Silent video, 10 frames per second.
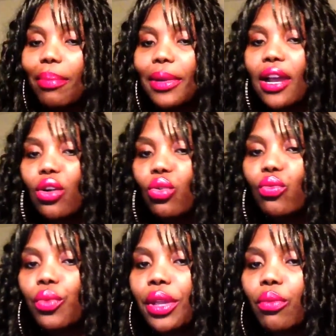now.
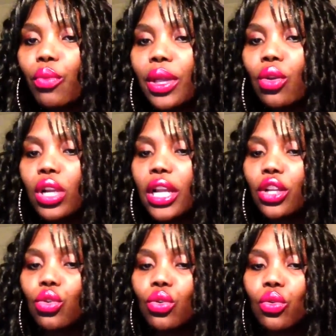We're gonna
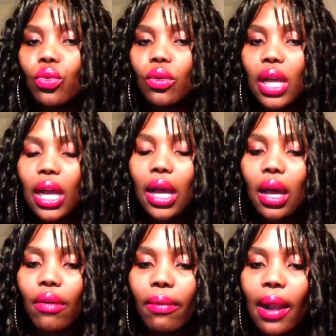do
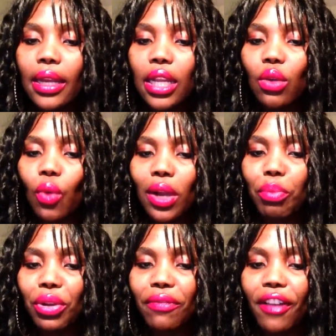running
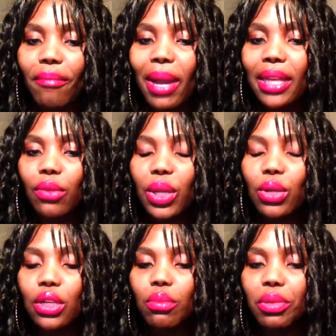1.5. Monday we're
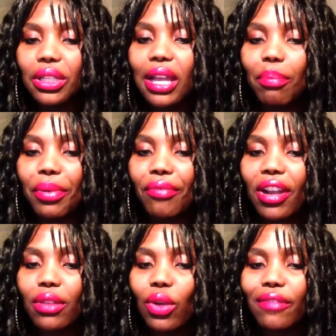gonna do boot camp and
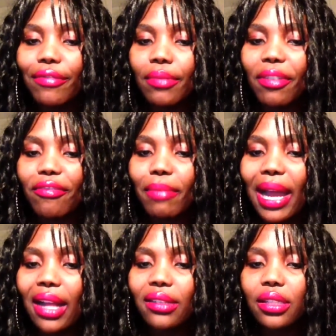running 1.5
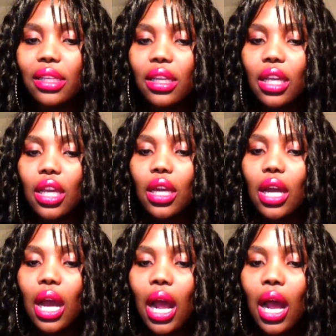miles.
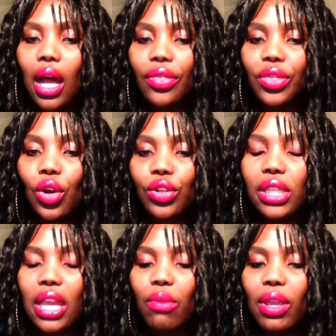
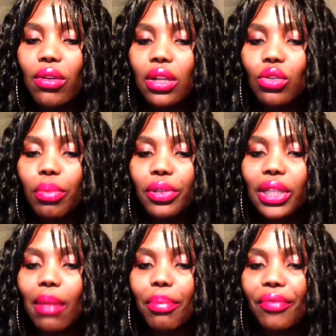Thursday we're gonna do boot
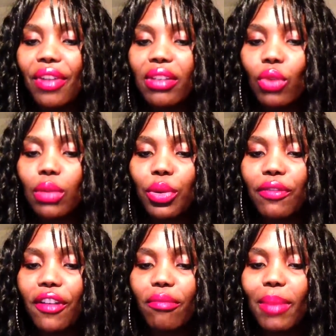camp and running
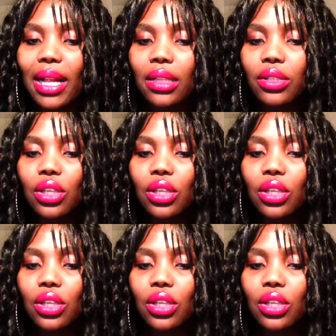1.5 miles.